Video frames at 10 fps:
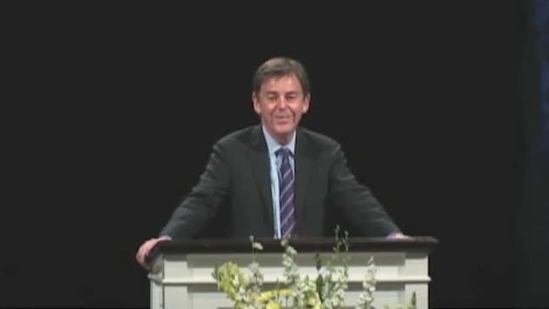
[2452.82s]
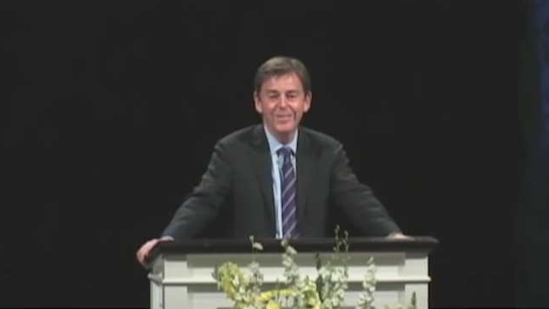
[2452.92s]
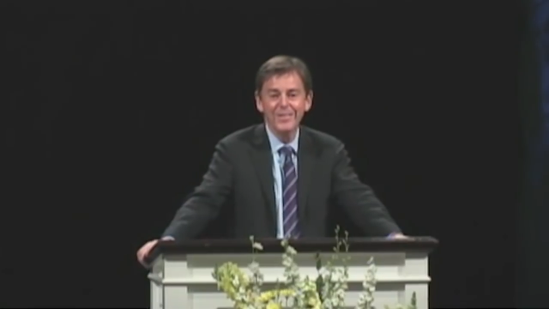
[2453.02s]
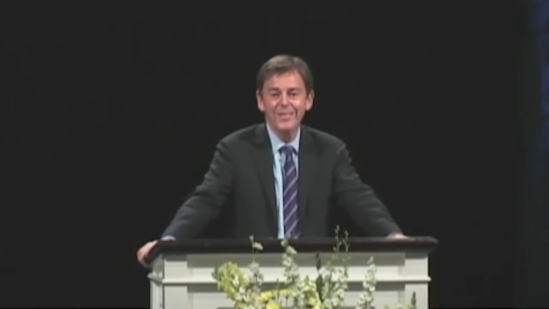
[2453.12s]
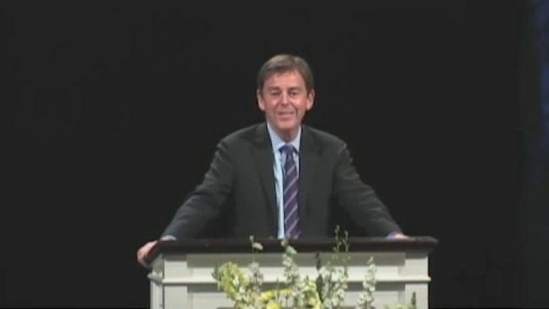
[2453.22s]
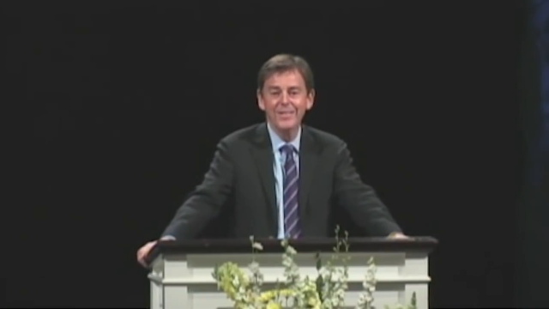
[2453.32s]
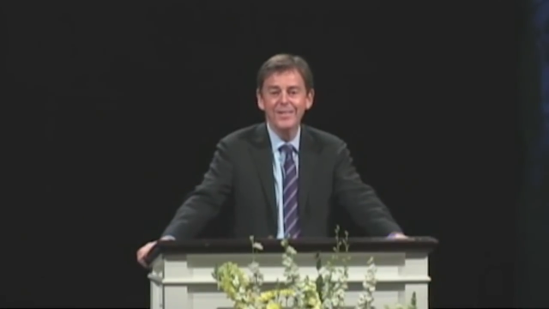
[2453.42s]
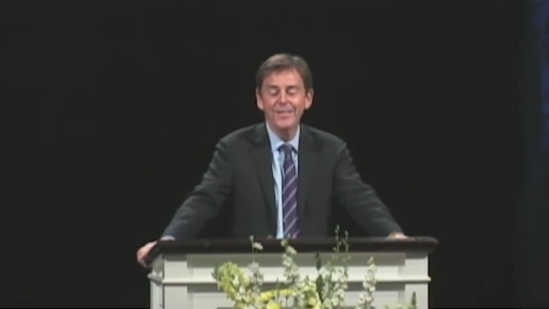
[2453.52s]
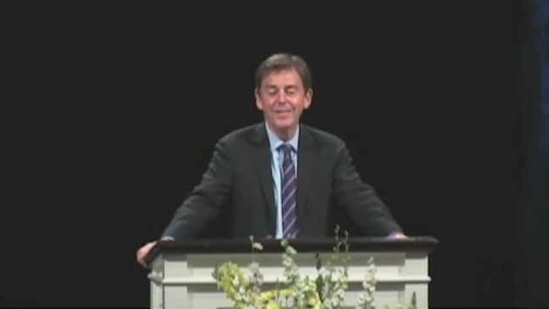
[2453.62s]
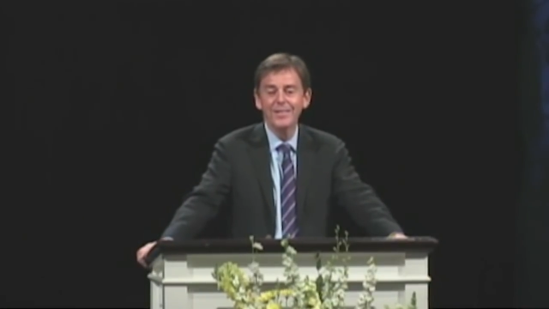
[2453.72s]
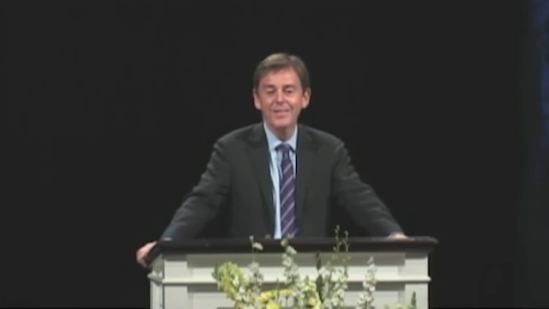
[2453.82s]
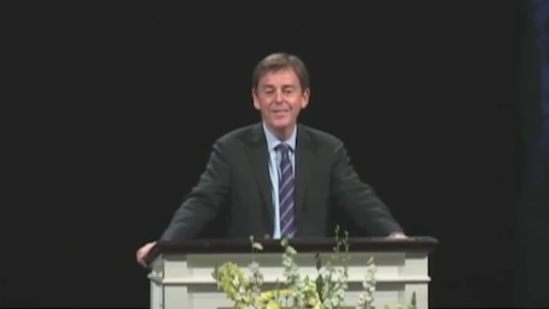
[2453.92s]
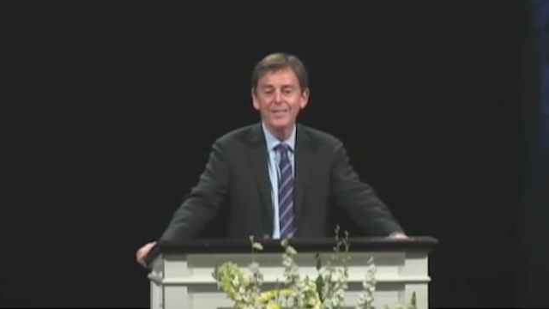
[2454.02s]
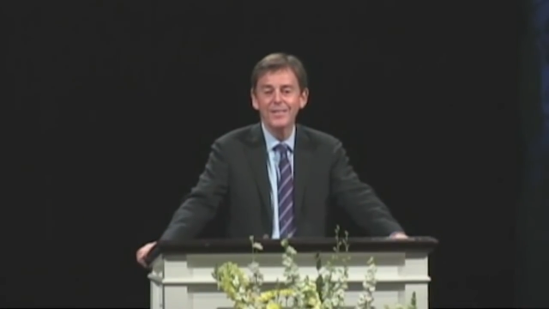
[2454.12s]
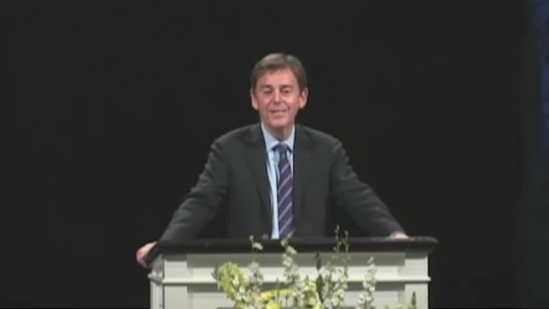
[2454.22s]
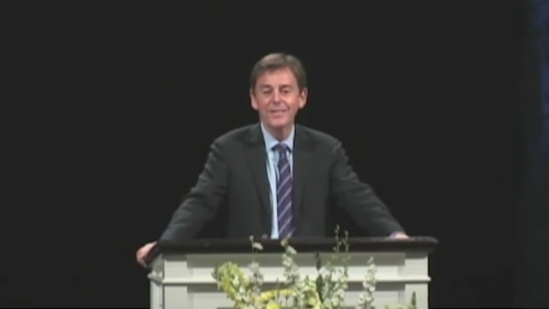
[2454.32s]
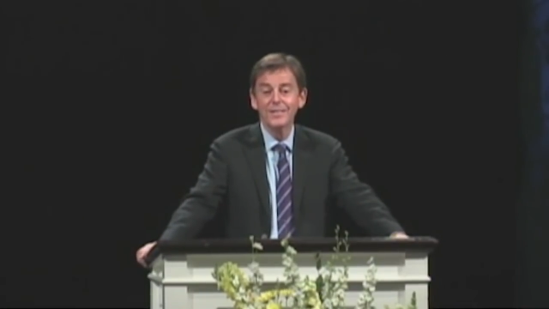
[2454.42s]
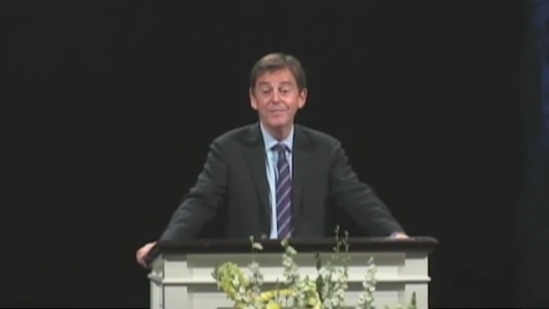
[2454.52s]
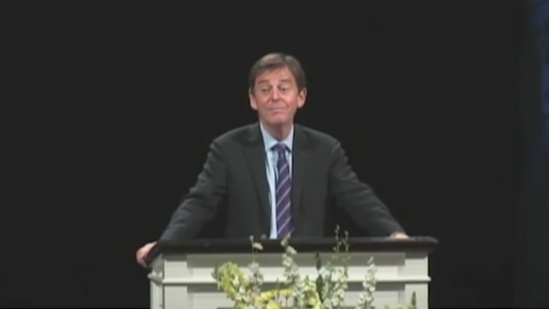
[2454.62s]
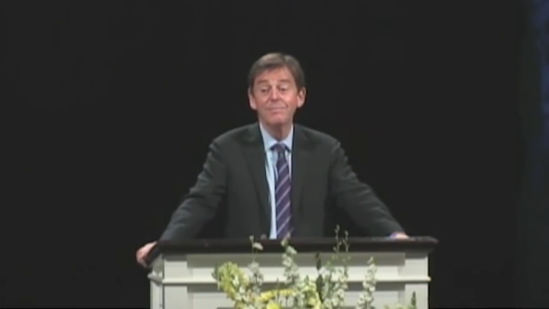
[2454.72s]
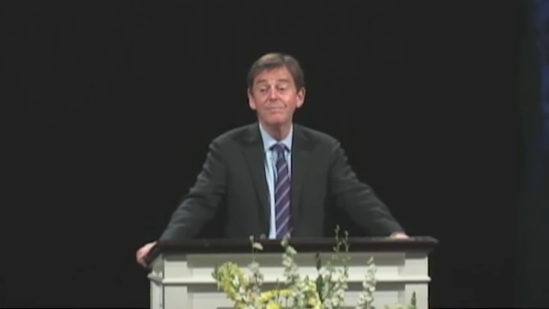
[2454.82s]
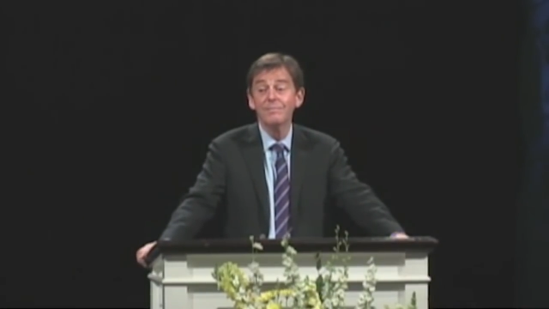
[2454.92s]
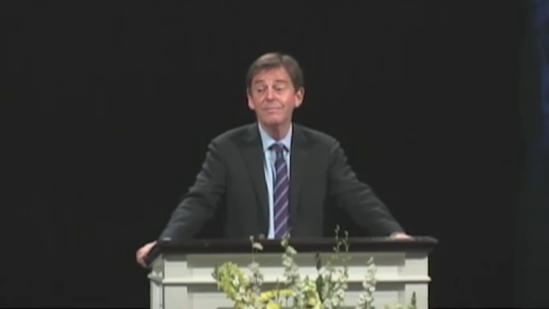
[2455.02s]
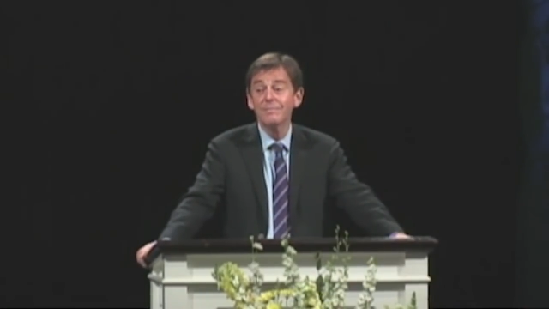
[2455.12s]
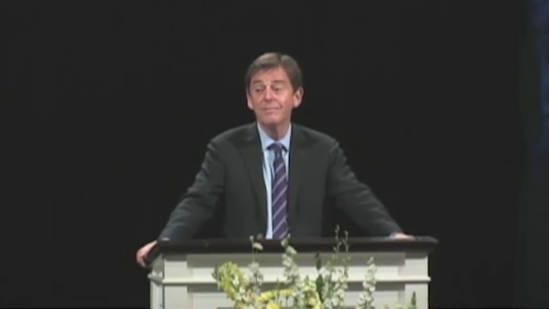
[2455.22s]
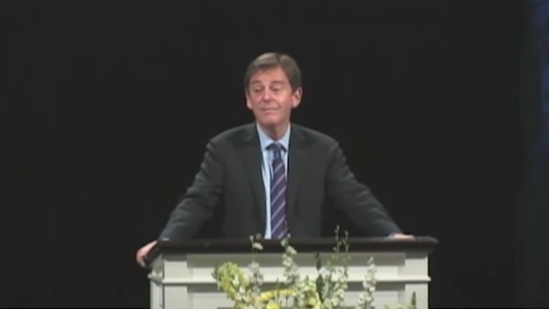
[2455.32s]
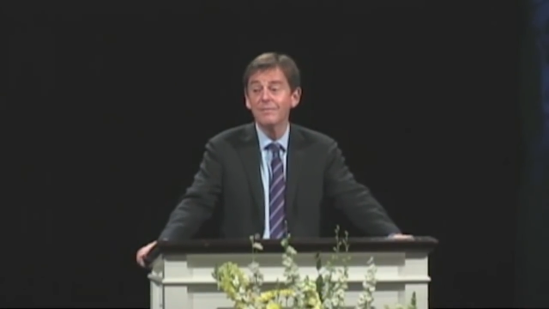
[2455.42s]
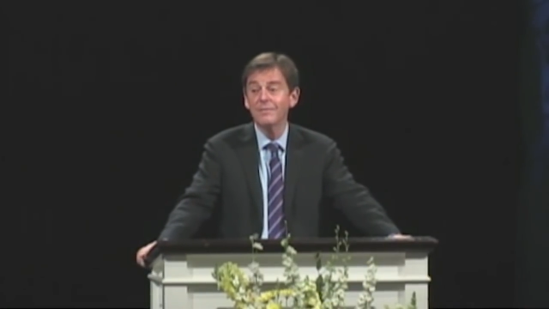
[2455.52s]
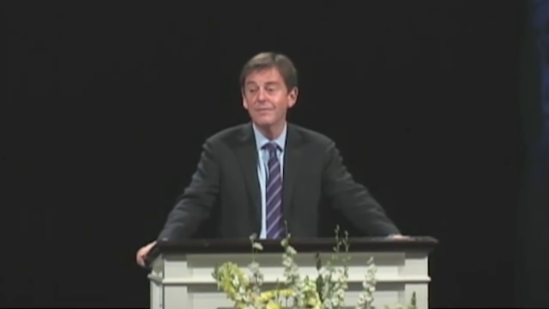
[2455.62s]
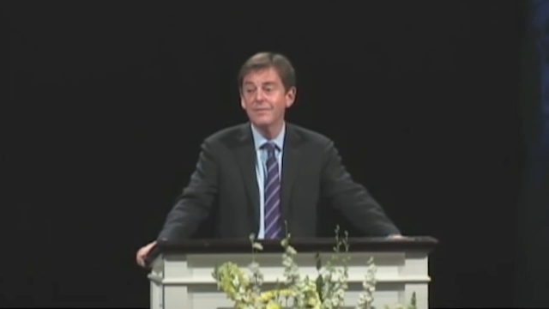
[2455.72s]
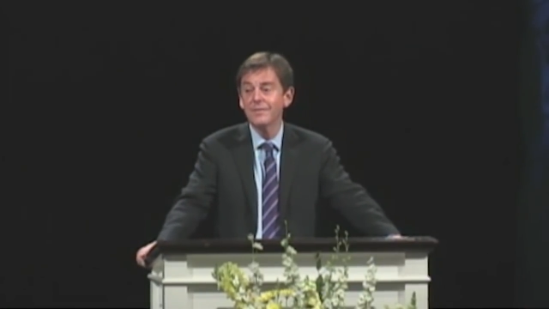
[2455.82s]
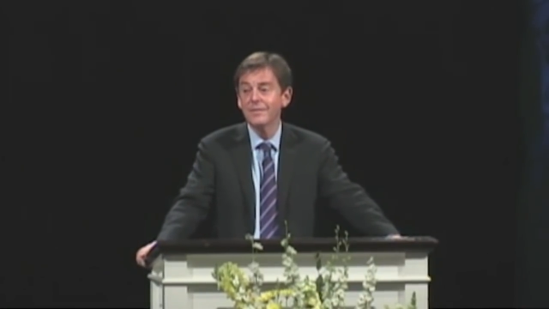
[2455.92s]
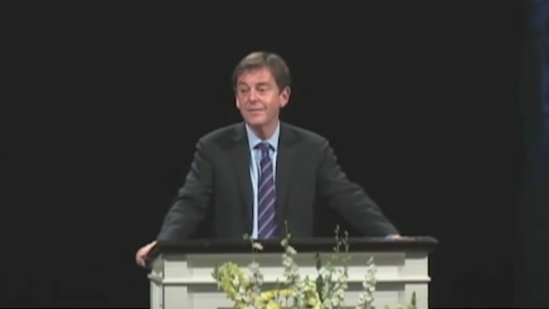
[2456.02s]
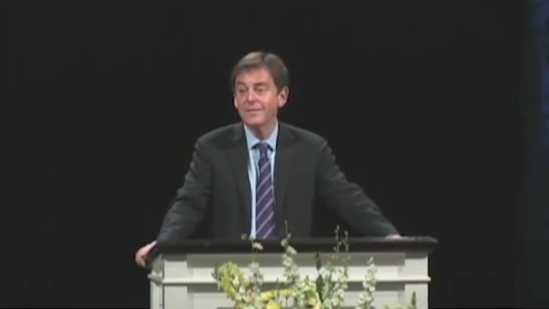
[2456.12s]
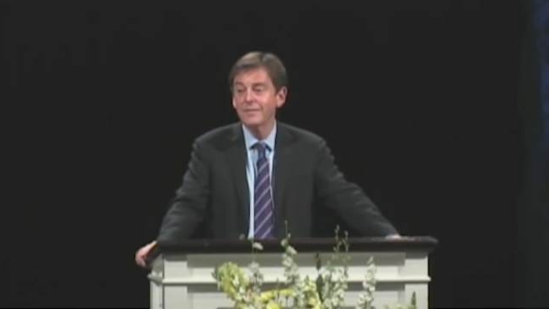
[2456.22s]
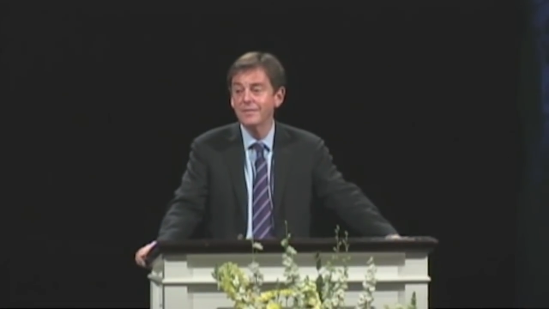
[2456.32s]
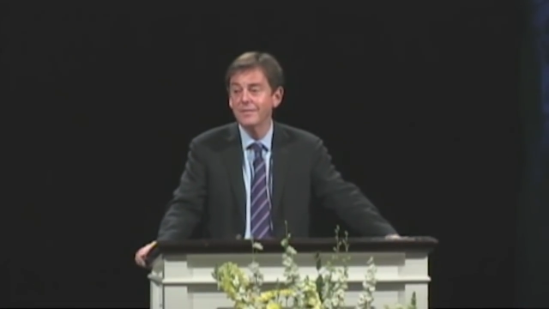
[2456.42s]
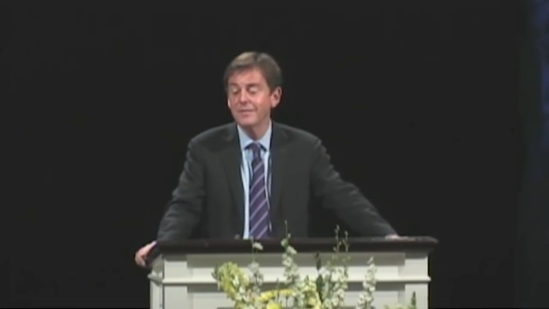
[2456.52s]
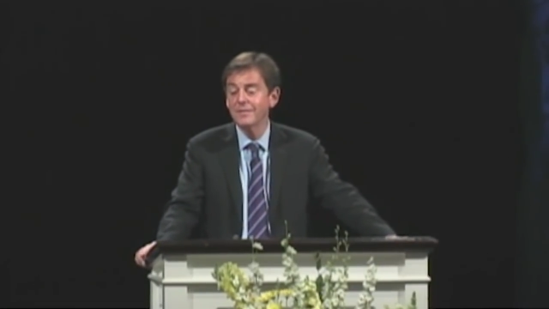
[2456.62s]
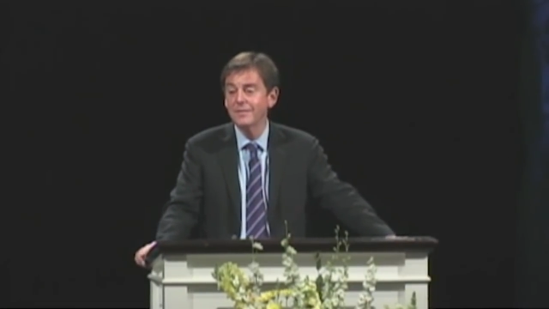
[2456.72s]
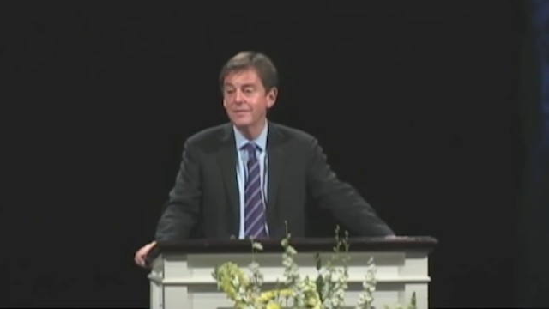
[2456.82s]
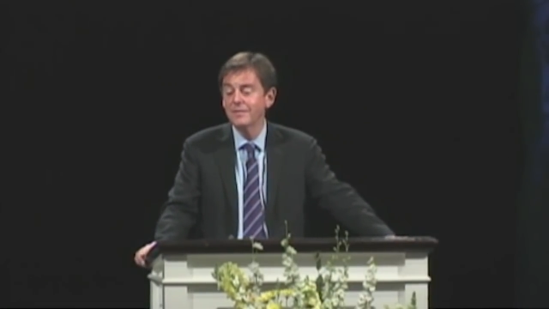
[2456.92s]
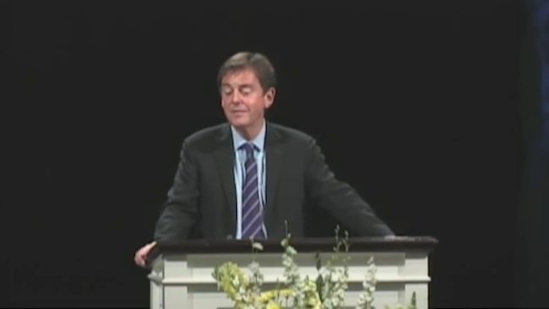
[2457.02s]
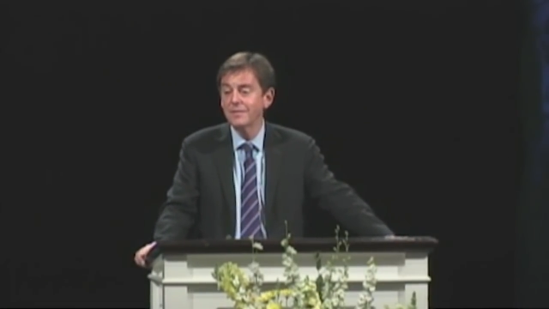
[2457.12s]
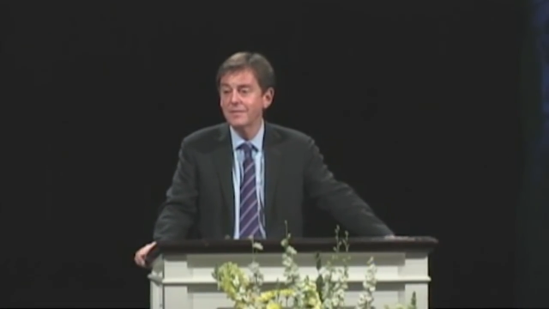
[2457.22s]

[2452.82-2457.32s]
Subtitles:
No one is speaking in this clip.